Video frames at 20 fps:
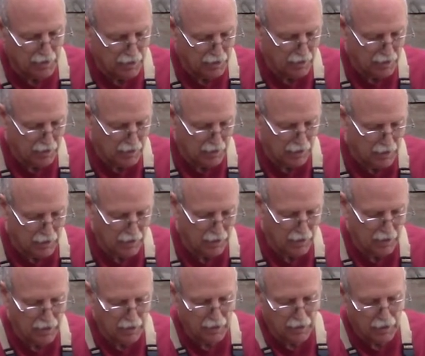
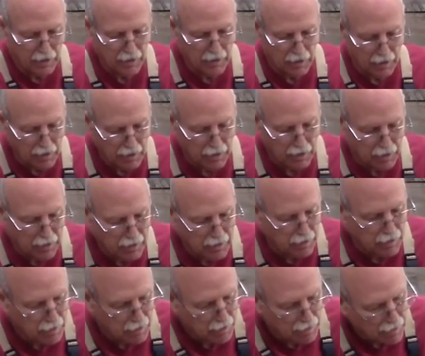
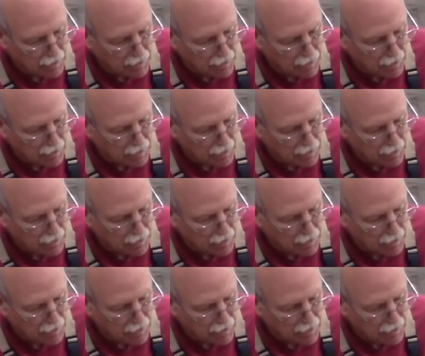(silence)